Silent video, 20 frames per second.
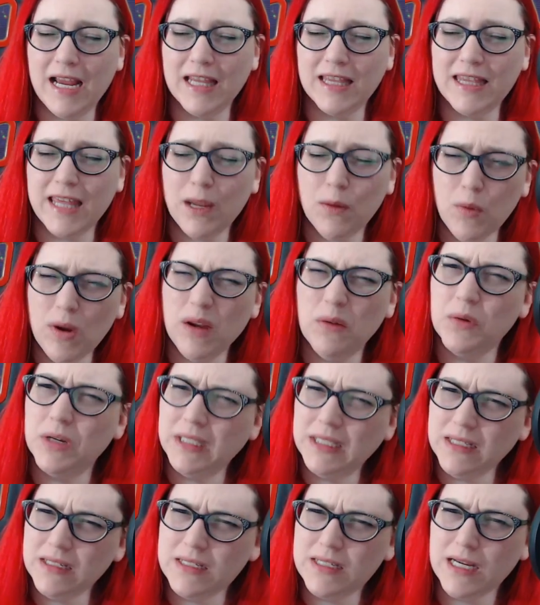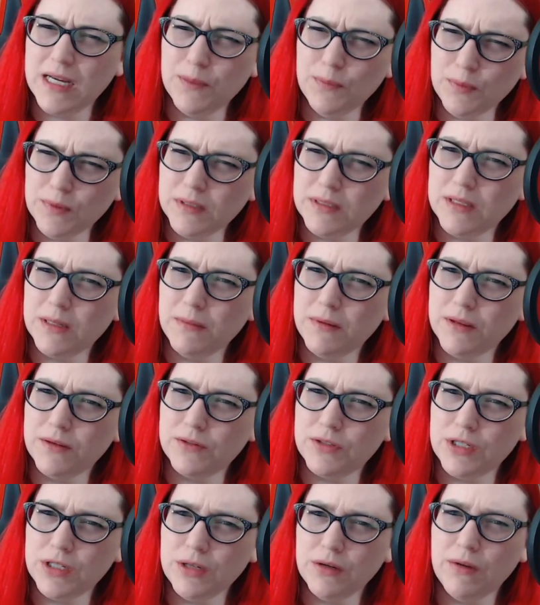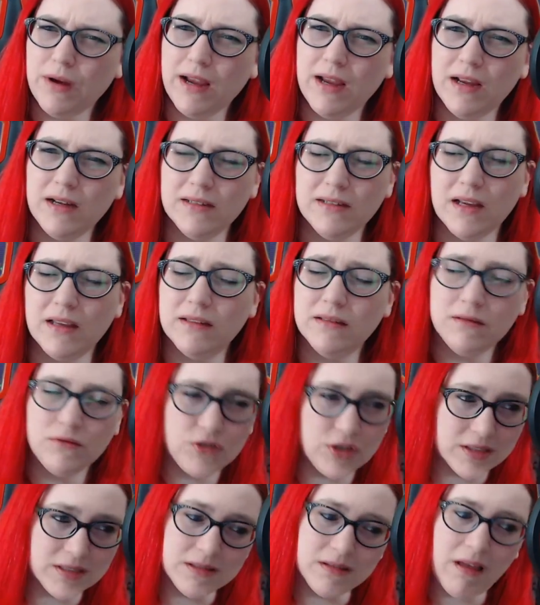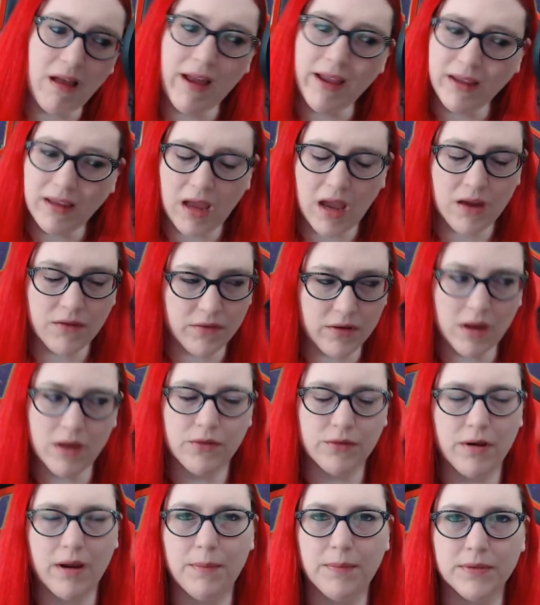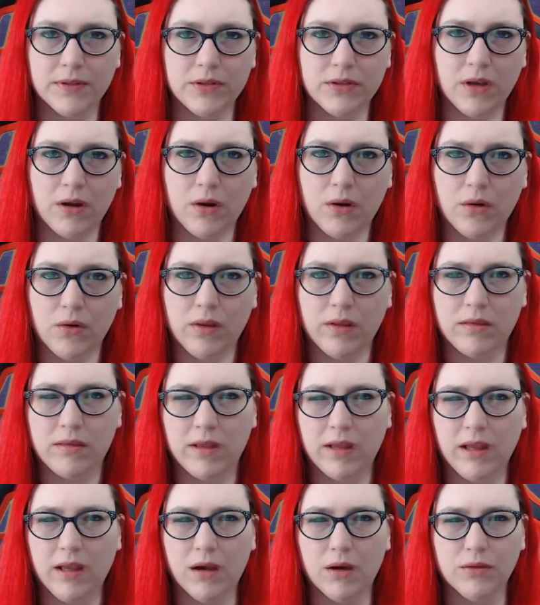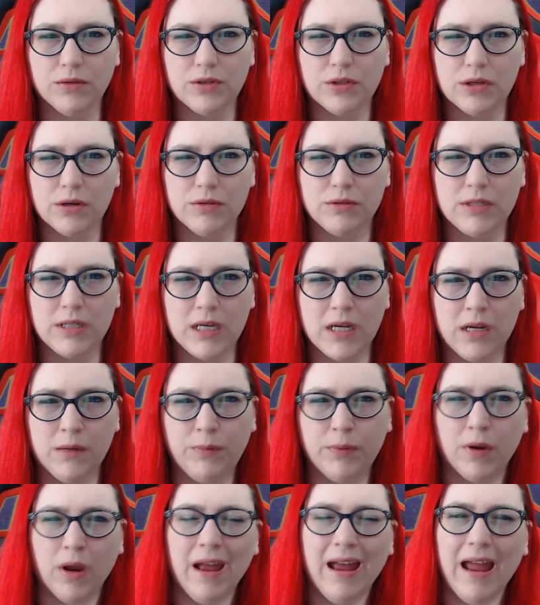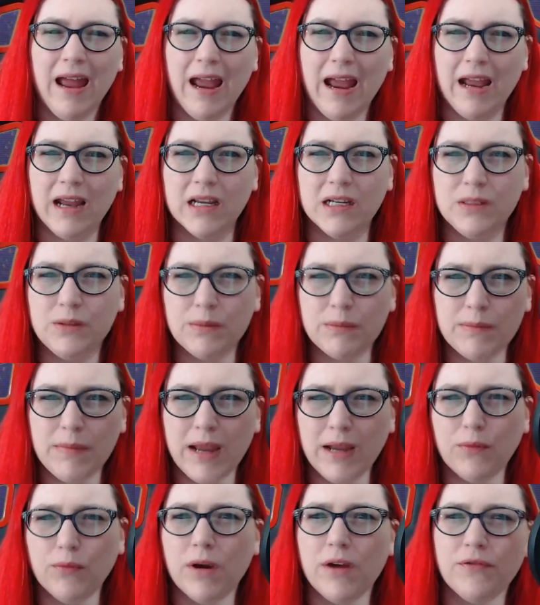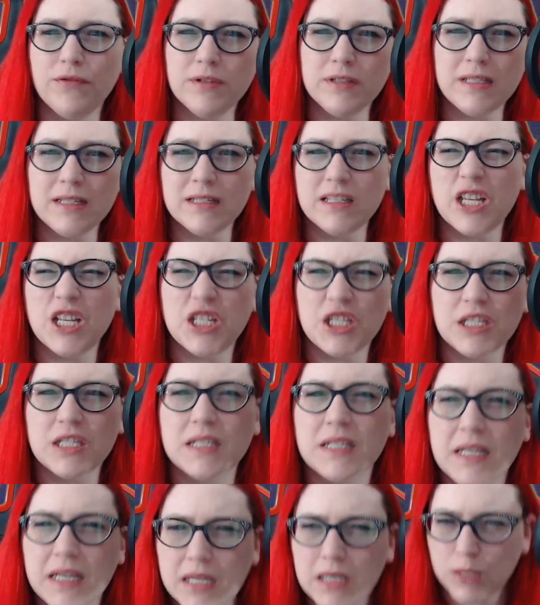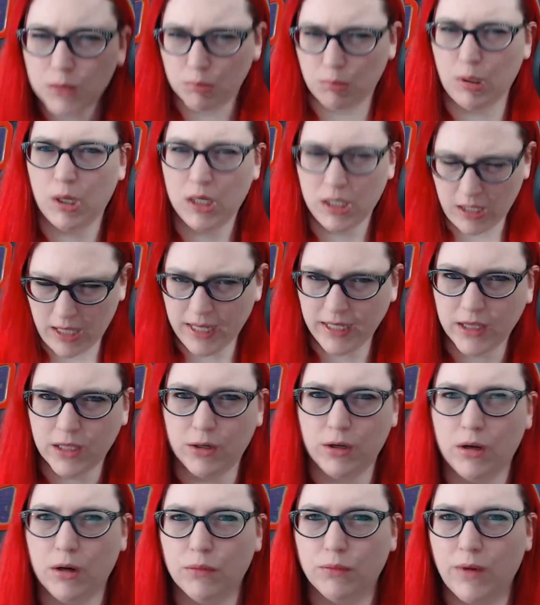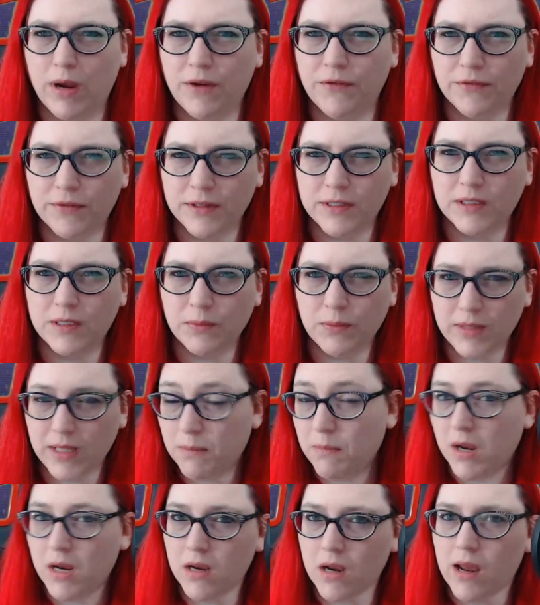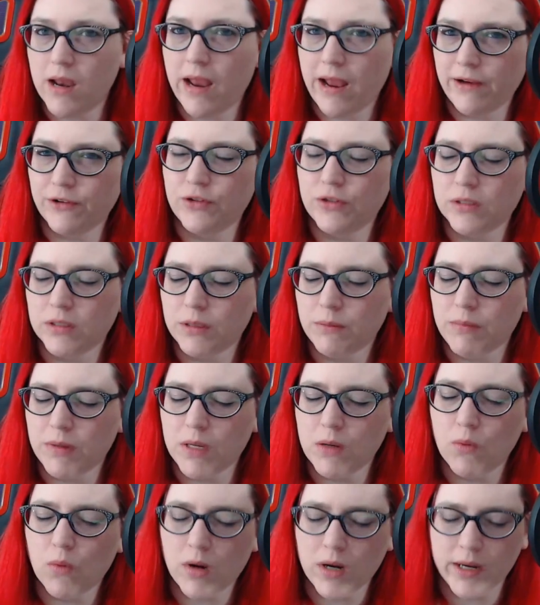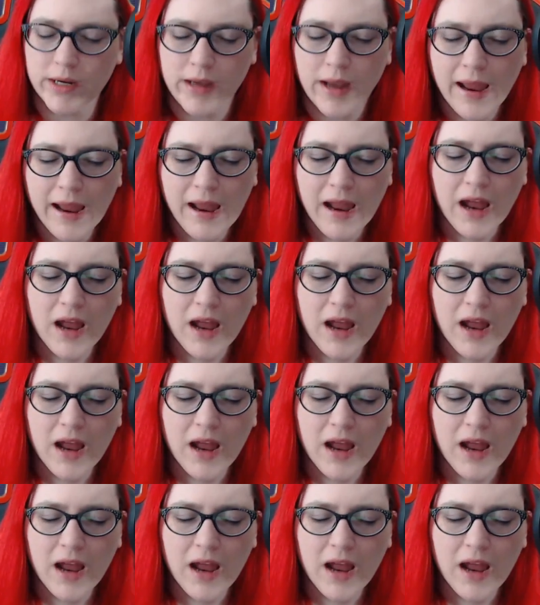They went really deep with some of those too, and just like every other episode, they go so deep and make references that seem like they're a reference when they might not actually be one.